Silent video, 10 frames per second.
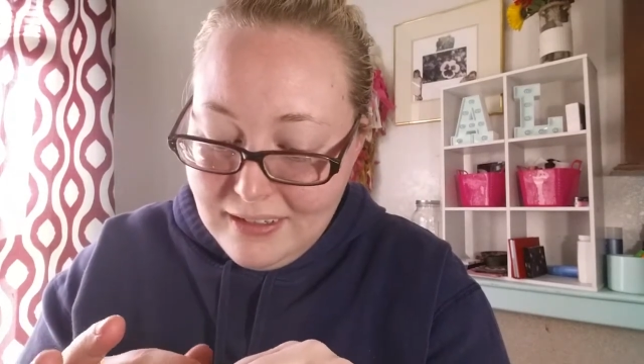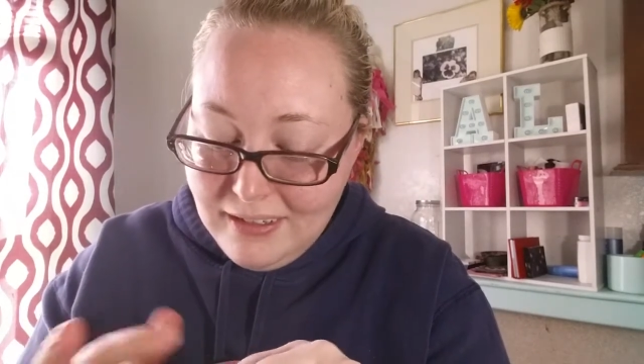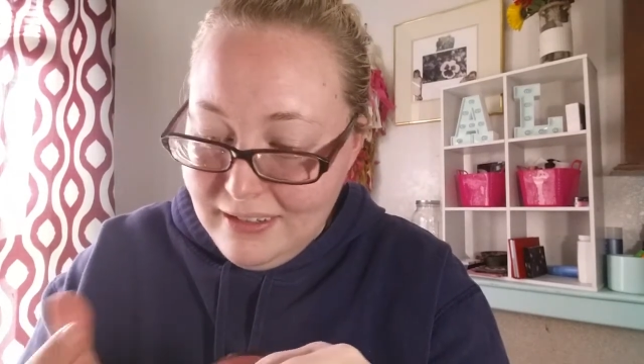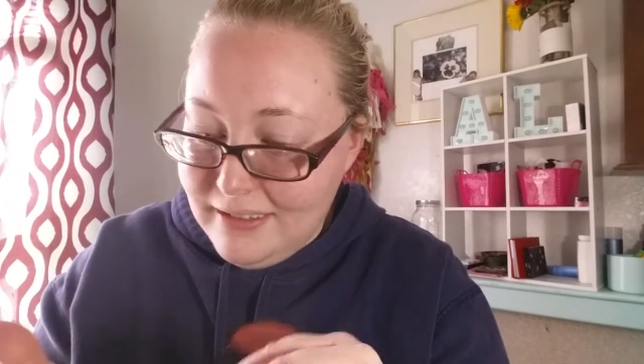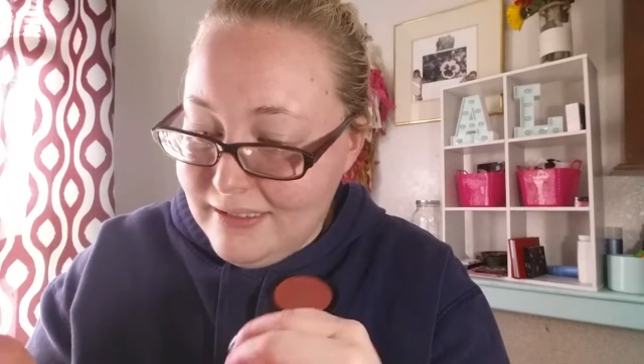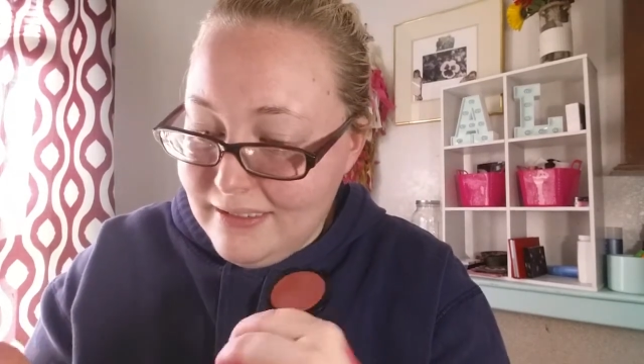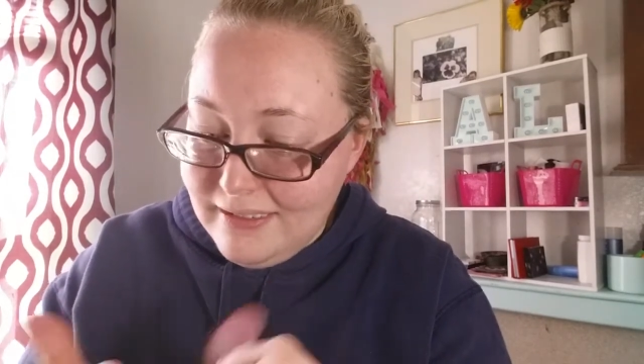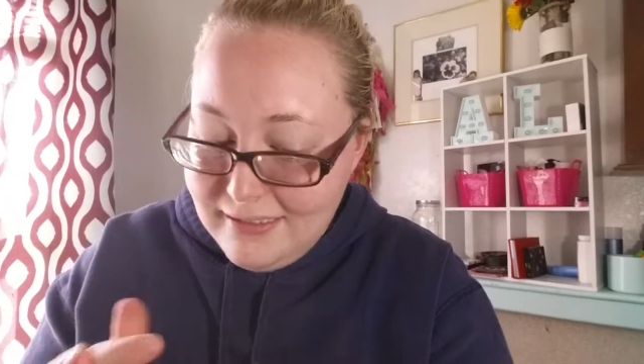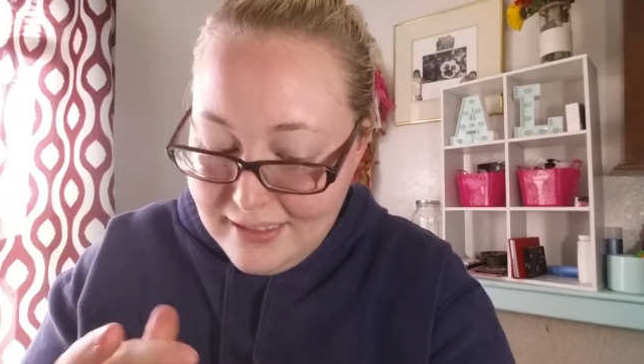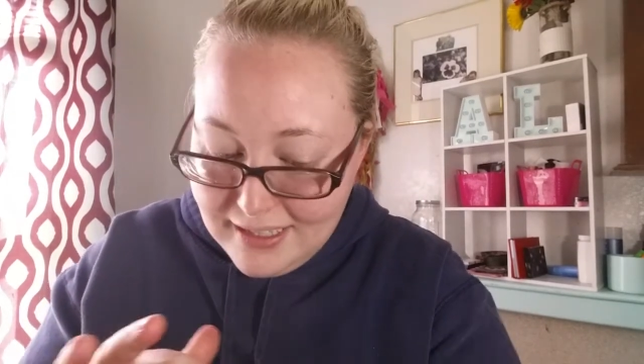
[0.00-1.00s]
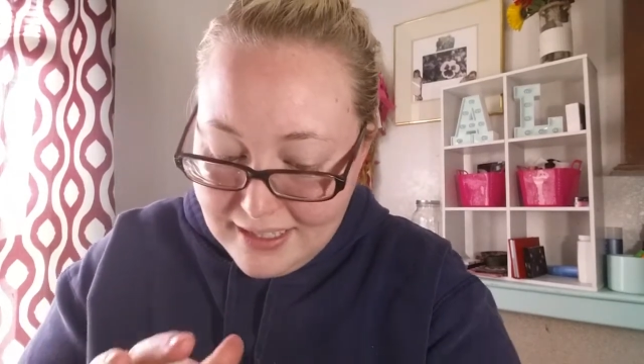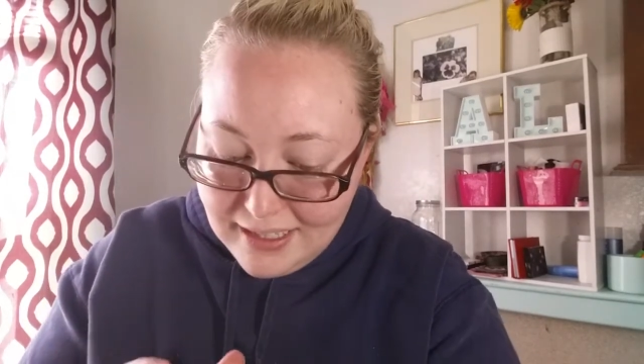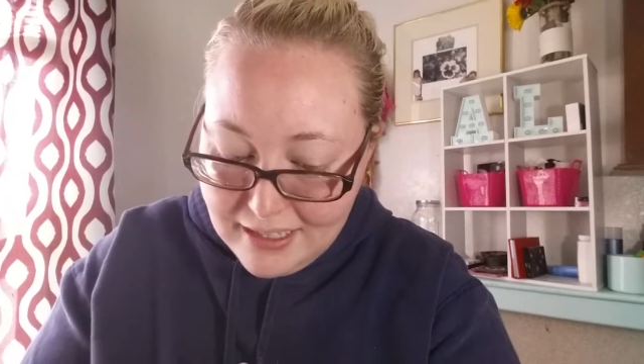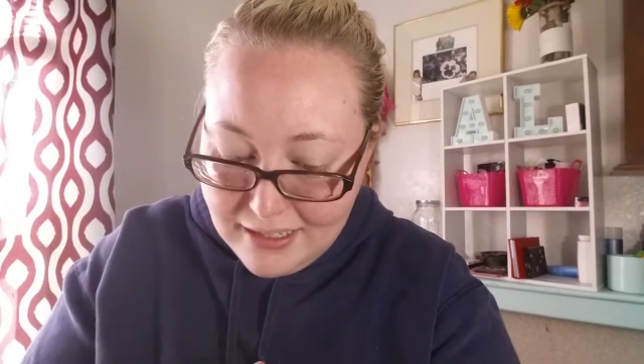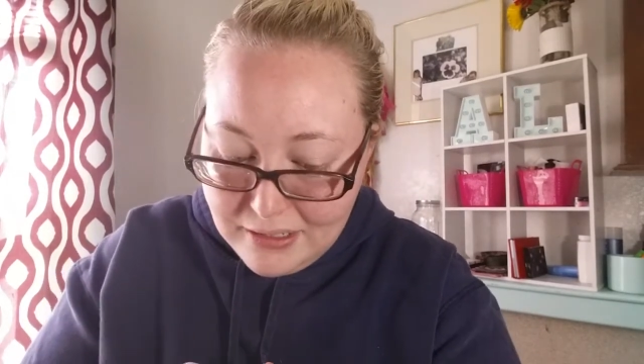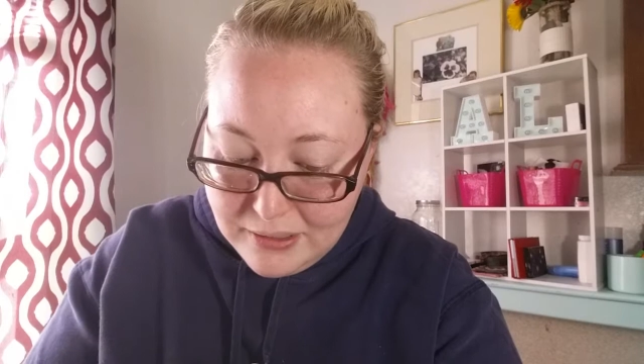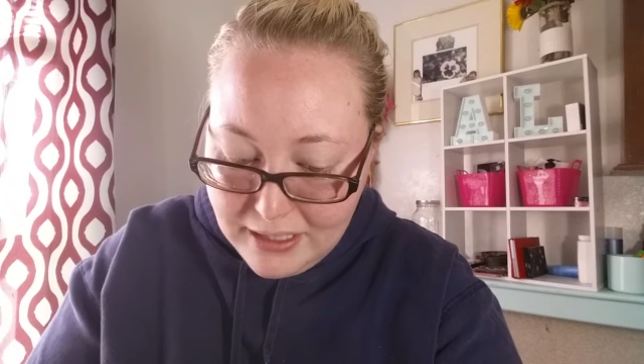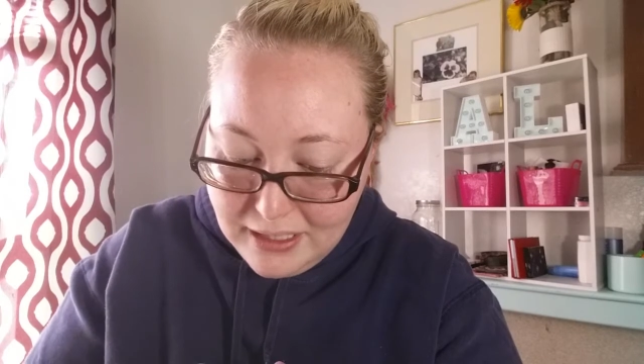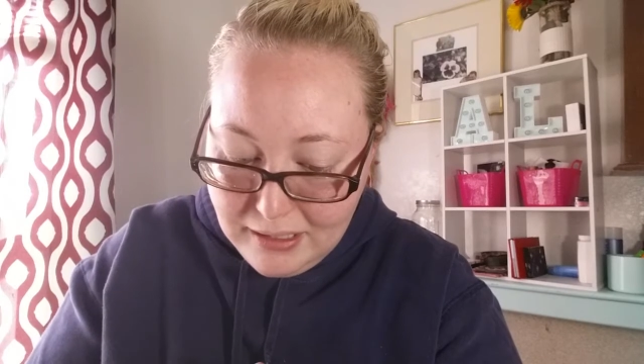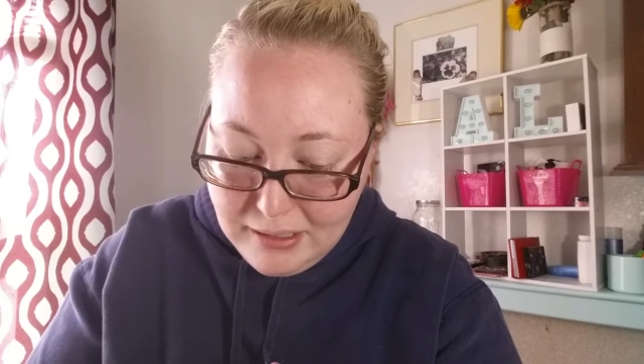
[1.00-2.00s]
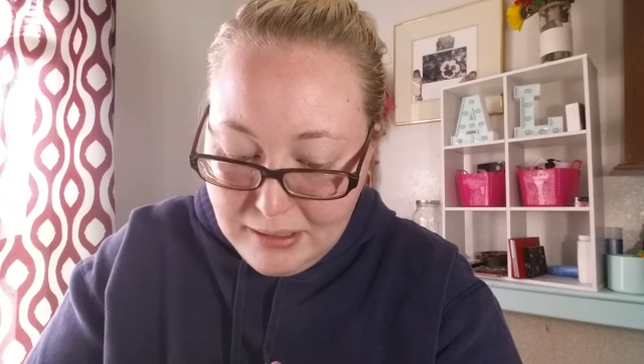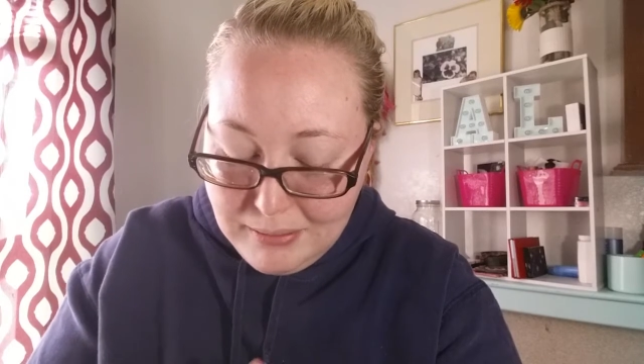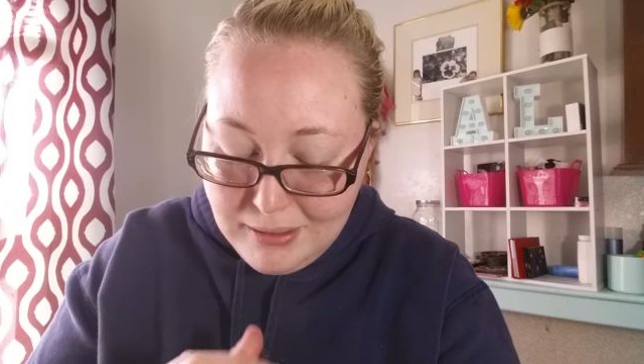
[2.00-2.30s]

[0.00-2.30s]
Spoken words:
Oh, it's like a cream.